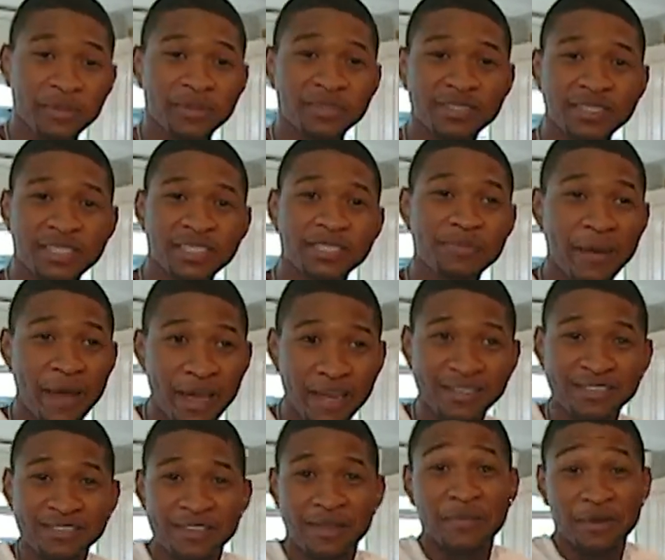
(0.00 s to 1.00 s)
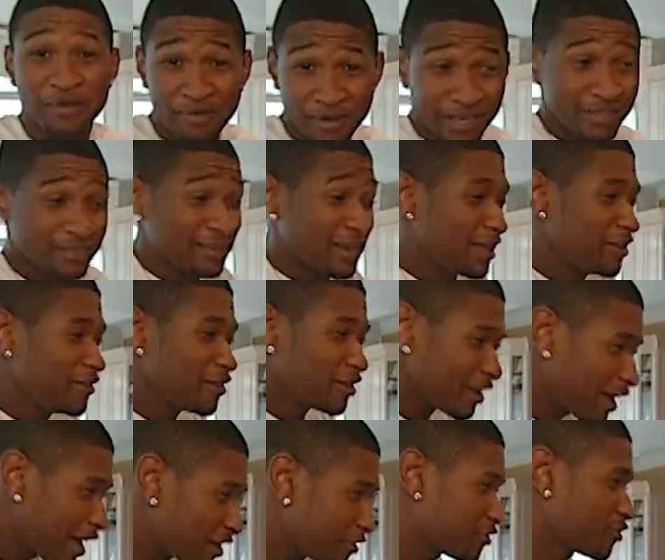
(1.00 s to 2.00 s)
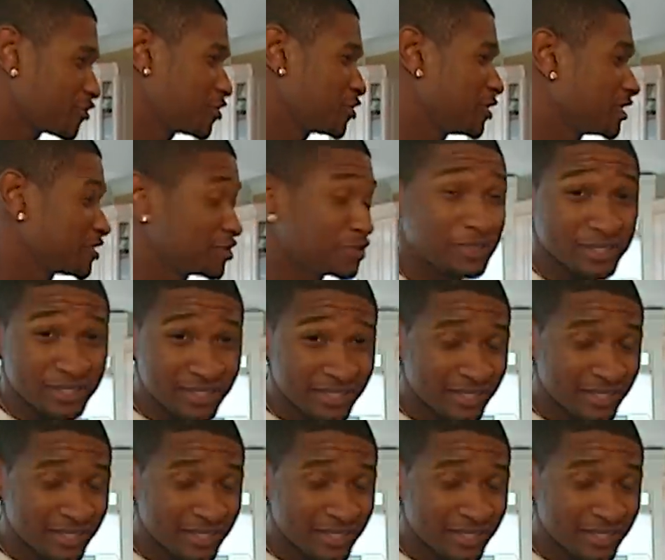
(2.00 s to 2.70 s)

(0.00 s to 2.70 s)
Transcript: your six pack stomach right. I eat a lot of fruit, as you can